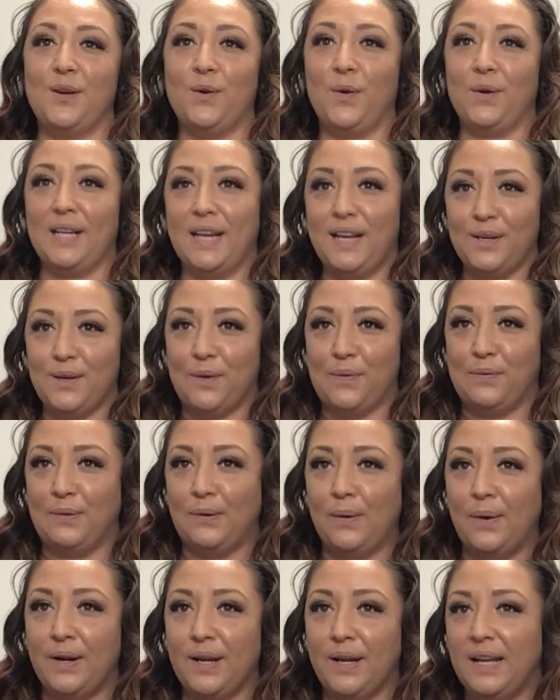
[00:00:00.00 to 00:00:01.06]
in Orlando,
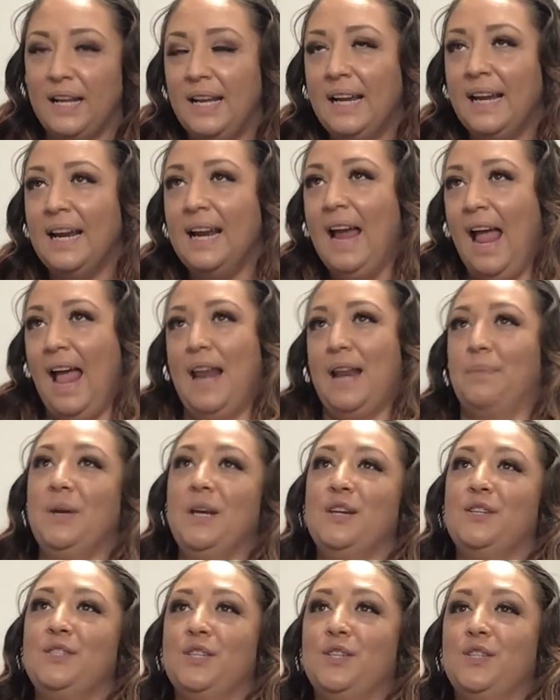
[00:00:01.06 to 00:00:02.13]
Florida, and I'm
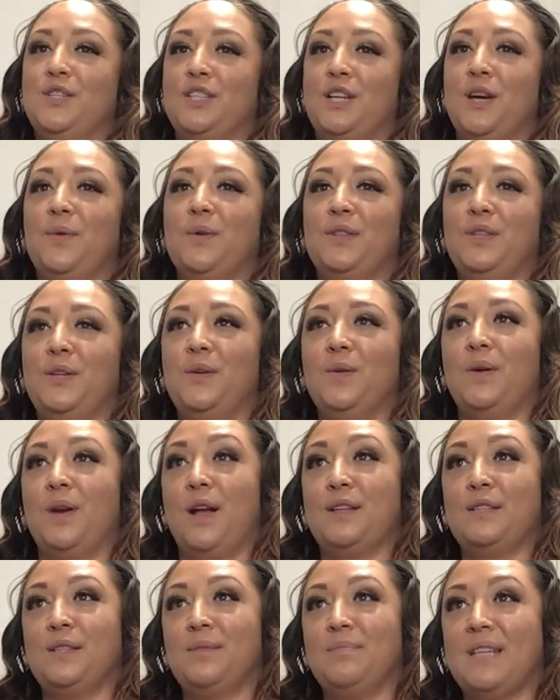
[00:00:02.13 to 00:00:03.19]
here to share with you an
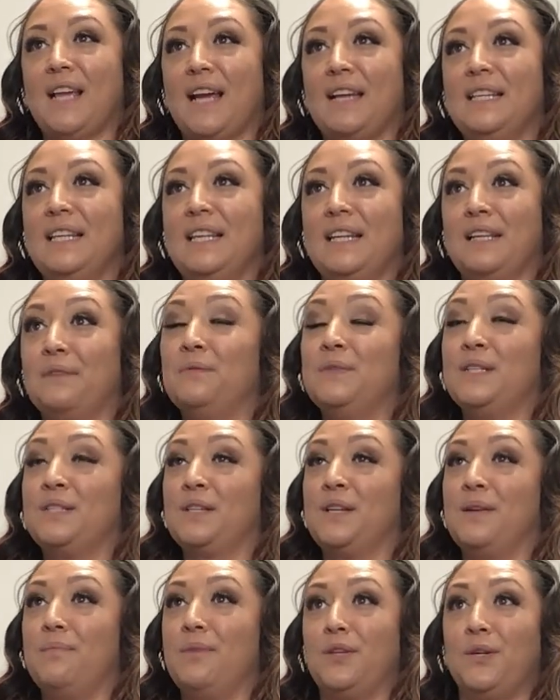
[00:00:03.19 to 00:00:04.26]
awesome technique that's
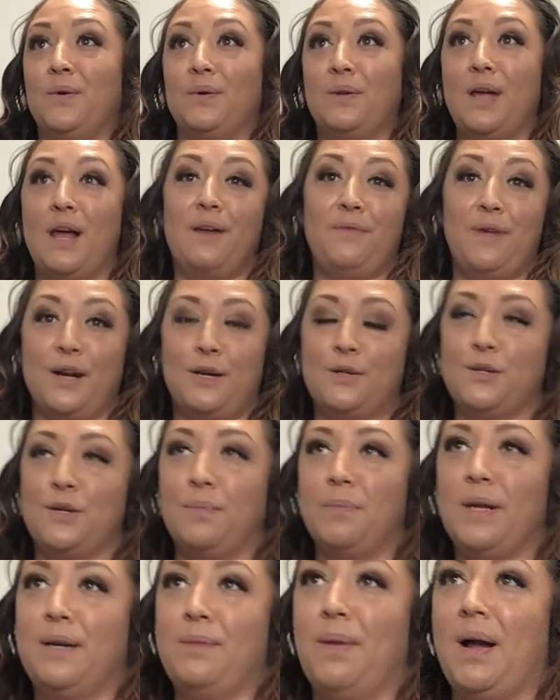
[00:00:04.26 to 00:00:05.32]
going to make you a lot of extra
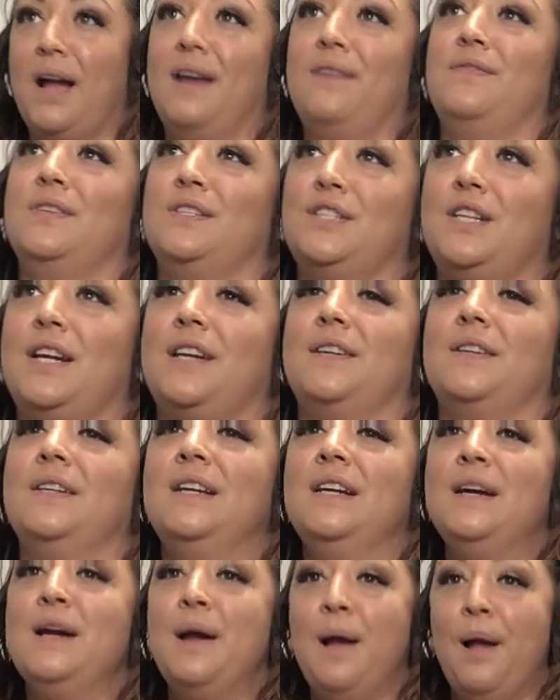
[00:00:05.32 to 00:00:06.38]
money behind the chair.
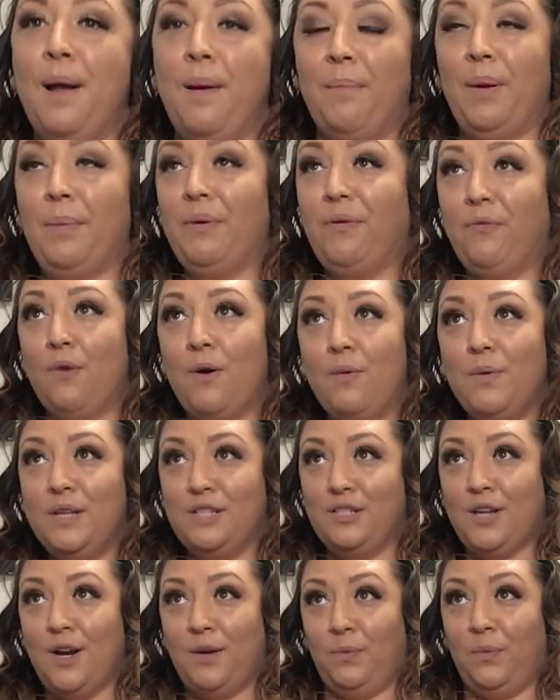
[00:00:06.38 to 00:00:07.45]
But before we
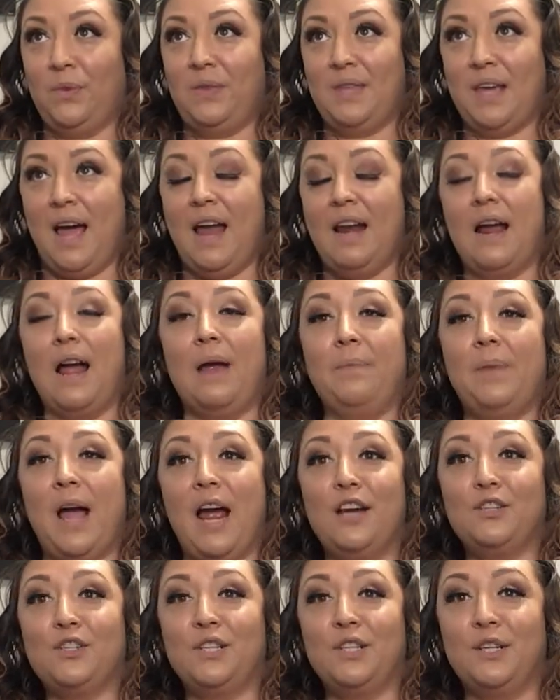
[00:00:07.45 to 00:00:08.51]
start with that, I'm
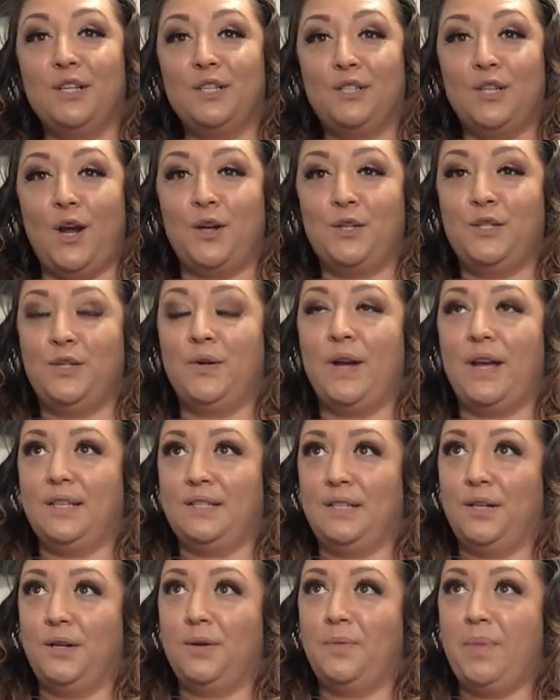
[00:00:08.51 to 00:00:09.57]
actually going to talk to you guys
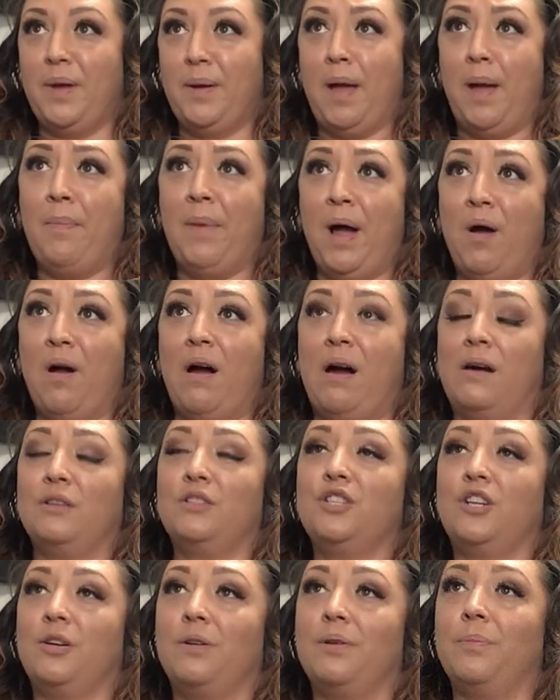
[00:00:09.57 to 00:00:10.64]
a little bit about our
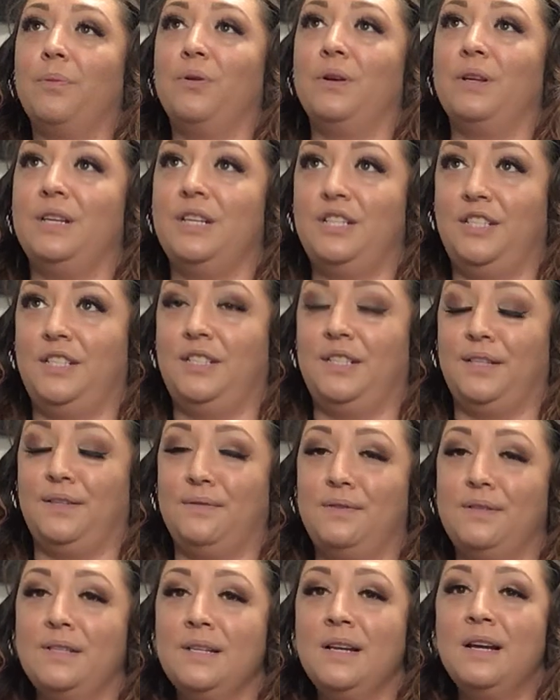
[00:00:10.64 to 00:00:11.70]
charitable
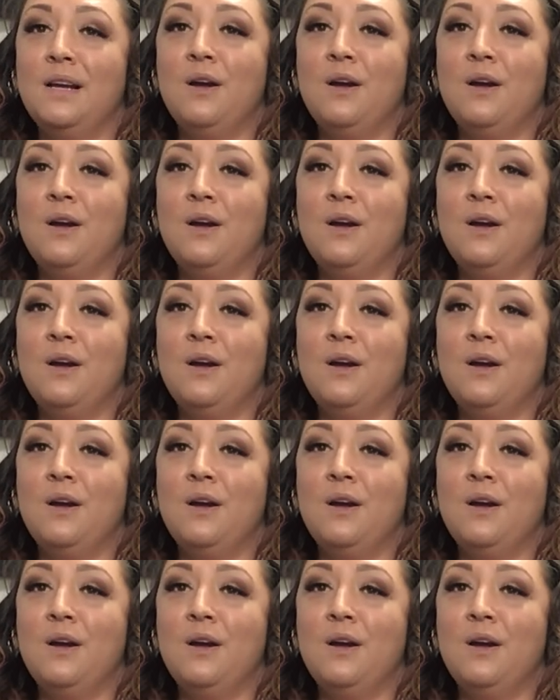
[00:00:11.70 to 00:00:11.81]
initiatives.